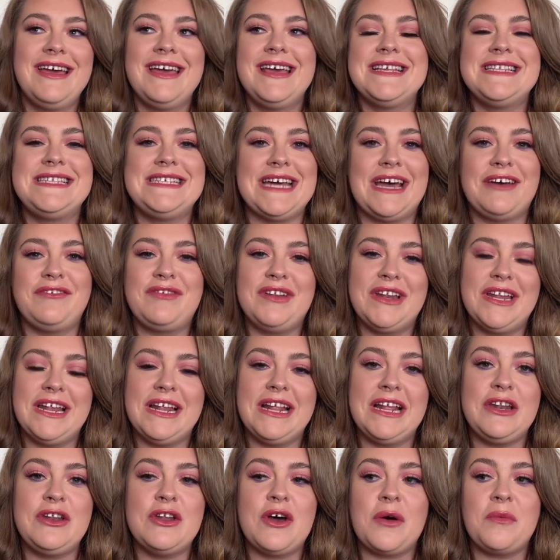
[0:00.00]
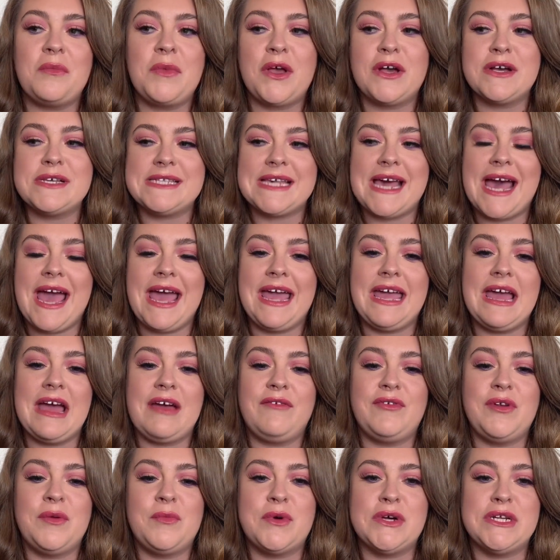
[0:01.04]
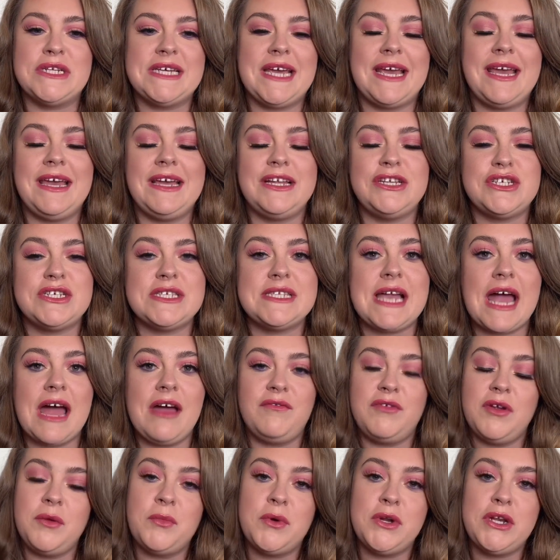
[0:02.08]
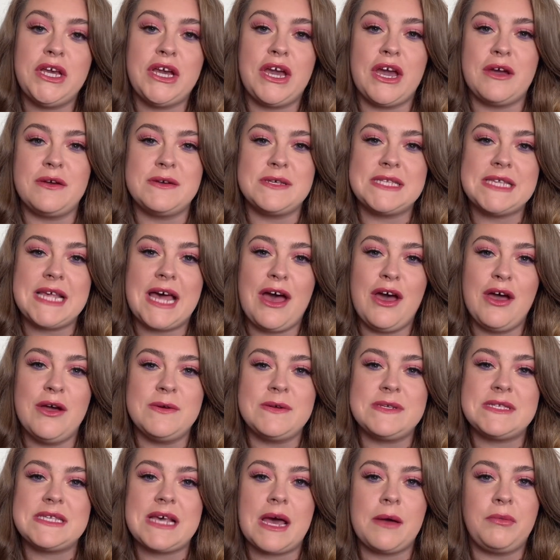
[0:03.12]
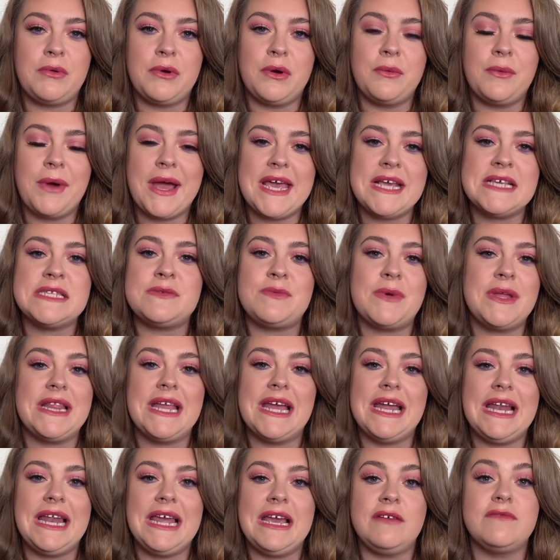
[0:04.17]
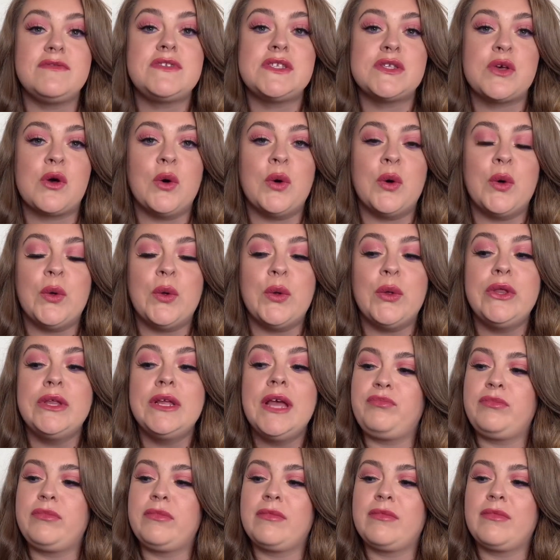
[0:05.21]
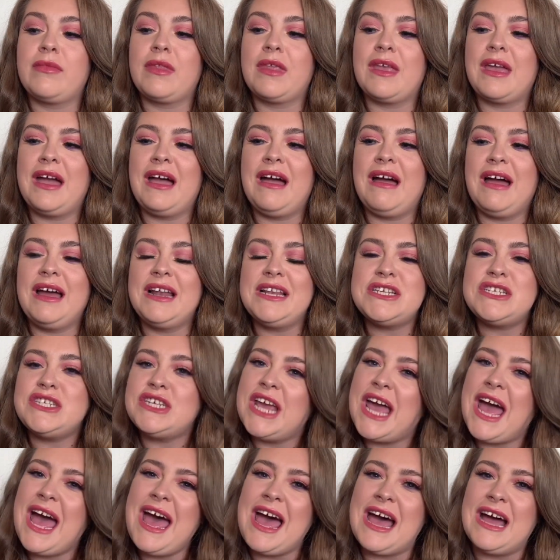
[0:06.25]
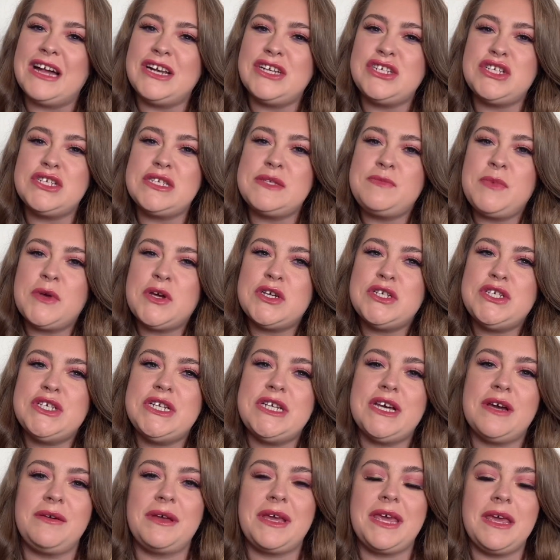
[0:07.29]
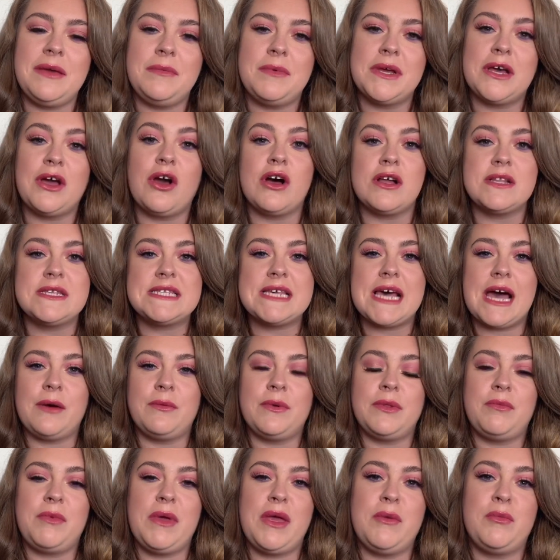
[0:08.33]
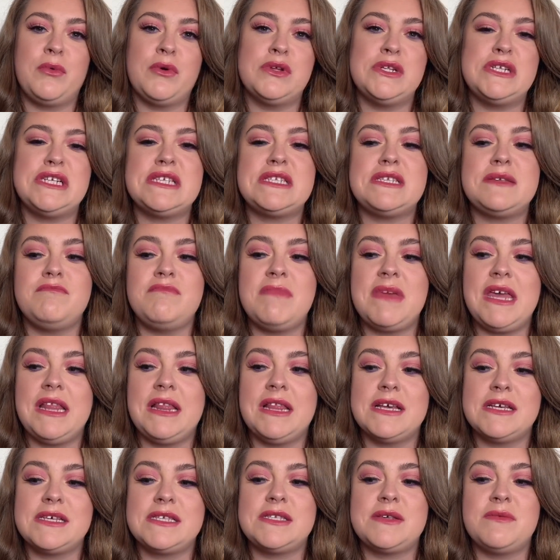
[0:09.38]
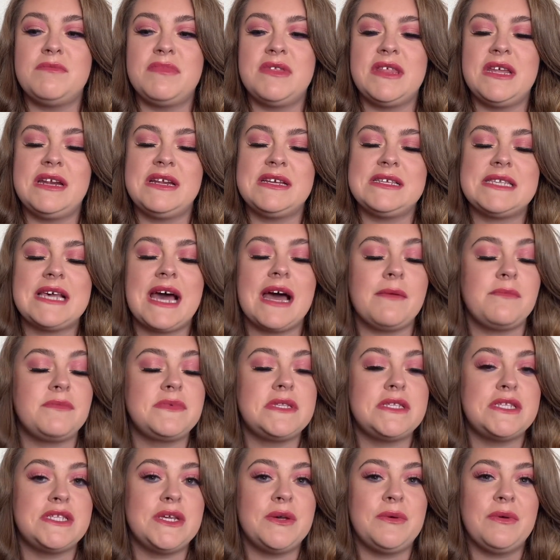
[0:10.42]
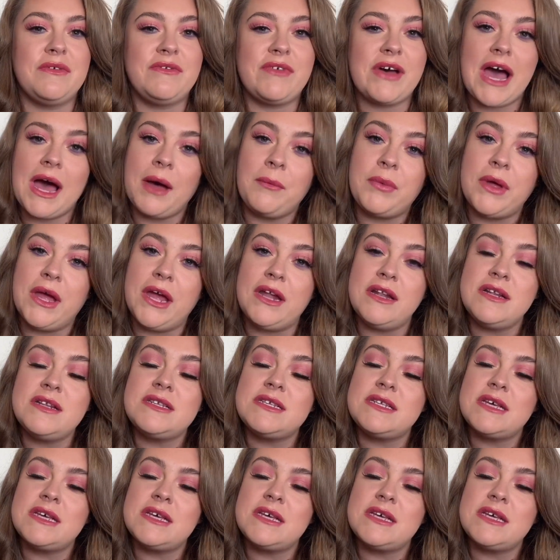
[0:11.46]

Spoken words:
definitely not because I hate everybody. Just everybody goes their own separate ways when they leave school. And yeah, just because you don't keep in contact with people doesn't mean that something has happened.